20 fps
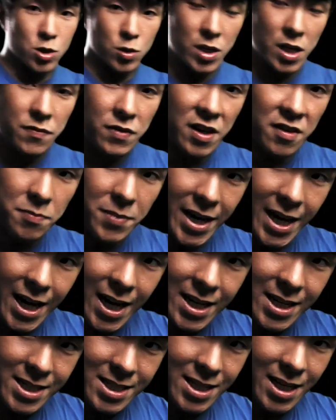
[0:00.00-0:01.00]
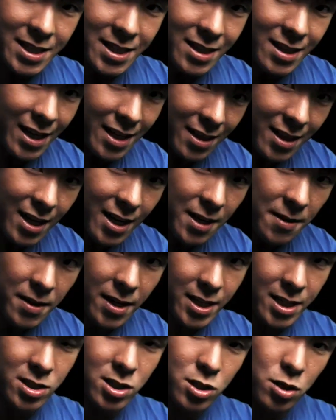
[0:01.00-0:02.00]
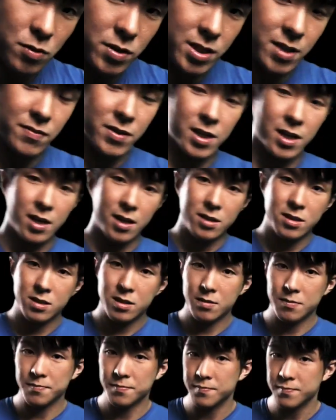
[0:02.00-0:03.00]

So even if my hand is slanted like that, I can still receive the cards.